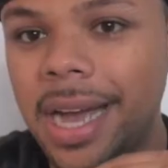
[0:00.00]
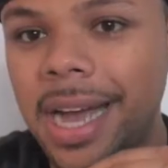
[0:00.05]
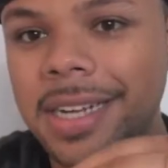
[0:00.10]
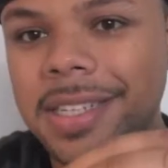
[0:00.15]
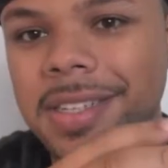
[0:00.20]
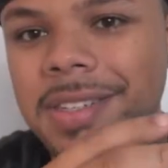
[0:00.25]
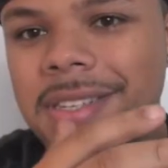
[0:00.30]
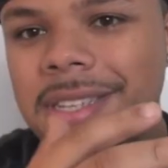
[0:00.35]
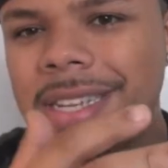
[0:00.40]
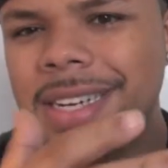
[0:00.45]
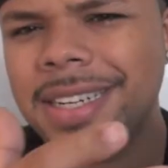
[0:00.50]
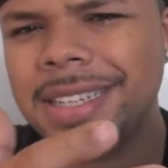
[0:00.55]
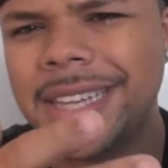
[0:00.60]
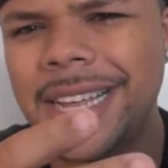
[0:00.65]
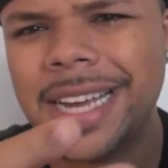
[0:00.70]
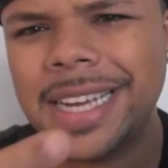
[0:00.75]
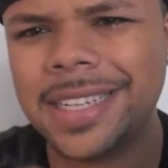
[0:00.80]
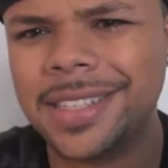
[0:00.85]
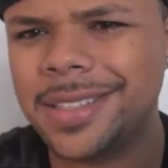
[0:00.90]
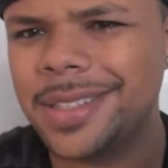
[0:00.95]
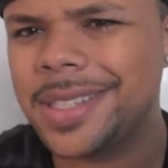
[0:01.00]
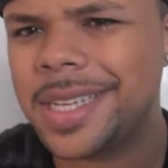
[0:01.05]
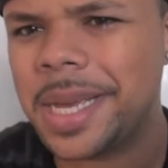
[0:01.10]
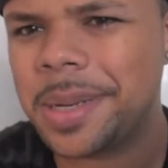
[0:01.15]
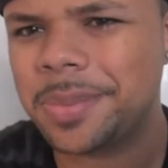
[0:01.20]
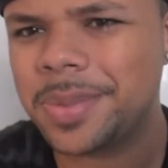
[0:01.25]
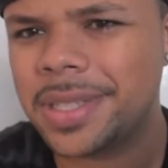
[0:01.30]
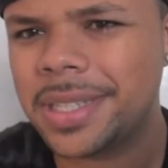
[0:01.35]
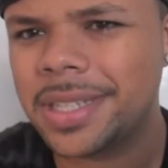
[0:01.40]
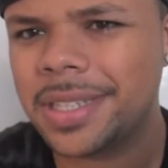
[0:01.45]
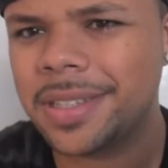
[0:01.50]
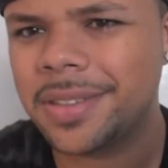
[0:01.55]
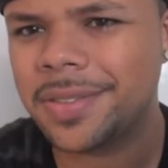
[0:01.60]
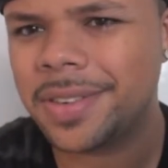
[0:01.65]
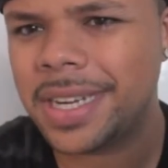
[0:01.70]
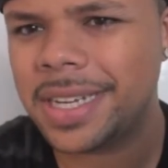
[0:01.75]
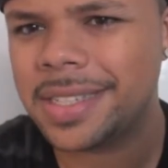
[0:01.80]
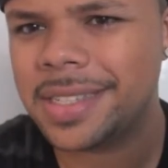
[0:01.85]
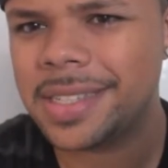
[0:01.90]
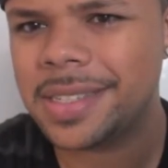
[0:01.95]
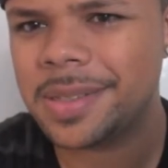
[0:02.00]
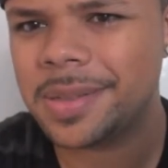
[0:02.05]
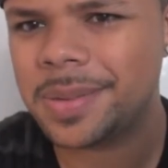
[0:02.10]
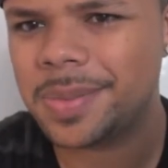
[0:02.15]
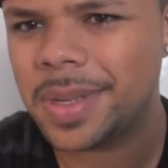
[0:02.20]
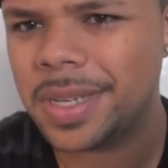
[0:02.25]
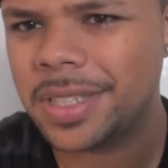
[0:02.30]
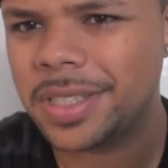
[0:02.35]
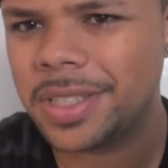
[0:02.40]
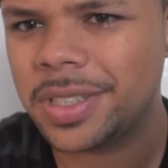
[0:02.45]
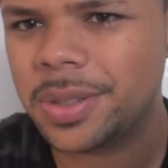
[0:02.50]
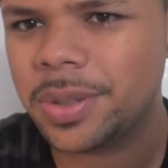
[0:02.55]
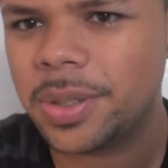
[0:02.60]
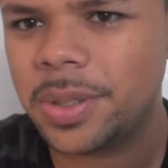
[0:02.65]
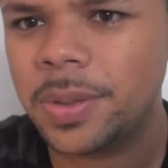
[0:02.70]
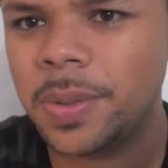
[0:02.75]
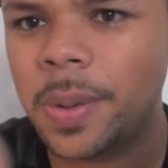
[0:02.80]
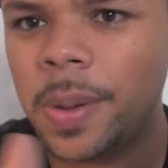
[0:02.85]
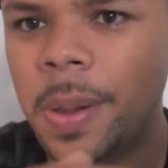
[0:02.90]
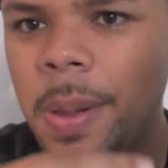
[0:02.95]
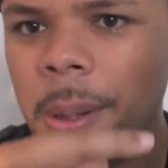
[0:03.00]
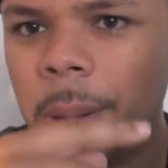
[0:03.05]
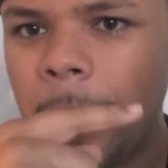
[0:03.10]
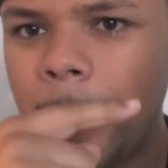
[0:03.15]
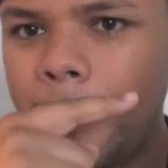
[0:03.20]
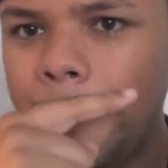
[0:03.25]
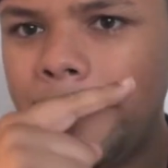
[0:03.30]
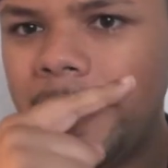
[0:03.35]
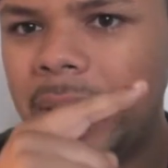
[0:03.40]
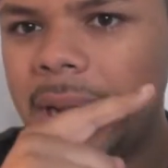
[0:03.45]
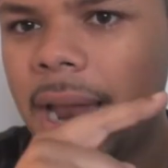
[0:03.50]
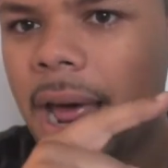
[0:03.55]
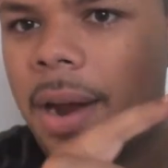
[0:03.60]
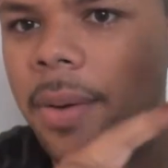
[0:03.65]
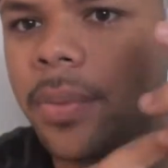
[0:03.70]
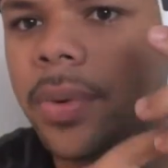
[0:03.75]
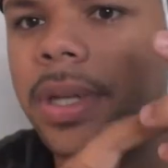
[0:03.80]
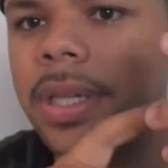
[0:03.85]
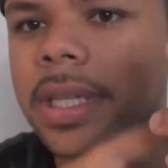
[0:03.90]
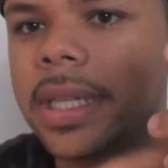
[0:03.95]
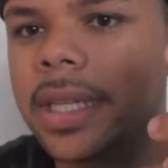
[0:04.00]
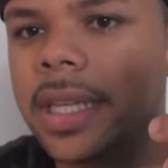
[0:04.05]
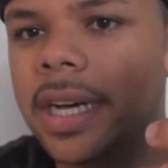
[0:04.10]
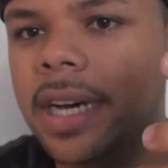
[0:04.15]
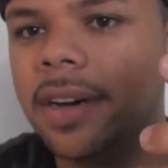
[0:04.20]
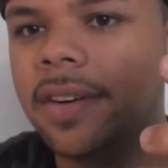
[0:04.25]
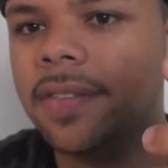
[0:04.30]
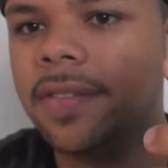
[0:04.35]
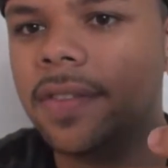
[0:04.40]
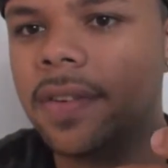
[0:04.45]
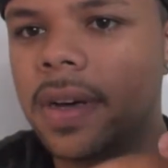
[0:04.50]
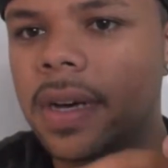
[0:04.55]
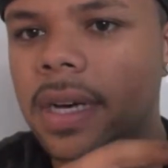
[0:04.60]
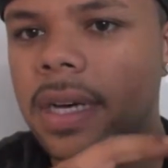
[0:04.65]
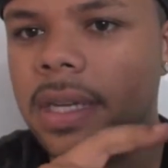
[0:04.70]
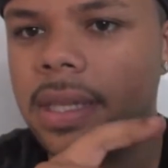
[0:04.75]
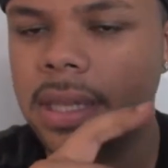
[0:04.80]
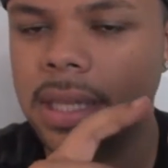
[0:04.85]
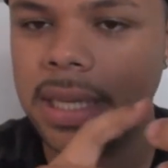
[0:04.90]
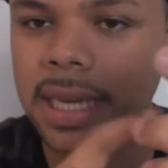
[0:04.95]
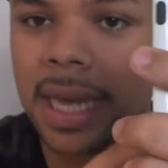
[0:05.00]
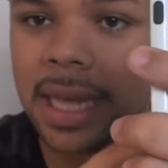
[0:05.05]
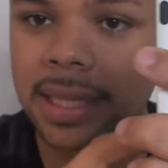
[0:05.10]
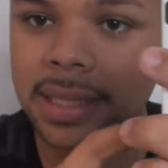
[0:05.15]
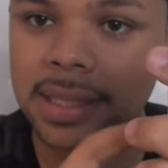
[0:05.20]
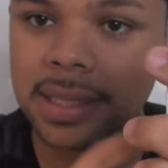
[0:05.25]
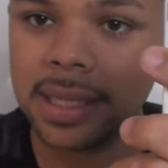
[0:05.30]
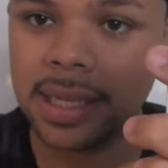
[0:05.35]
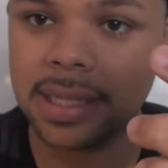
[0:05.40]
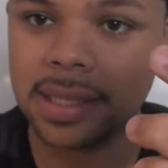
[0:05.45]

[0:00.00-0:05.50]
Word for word: I just tend to like Samsung devices in general, but I really love the Galaxy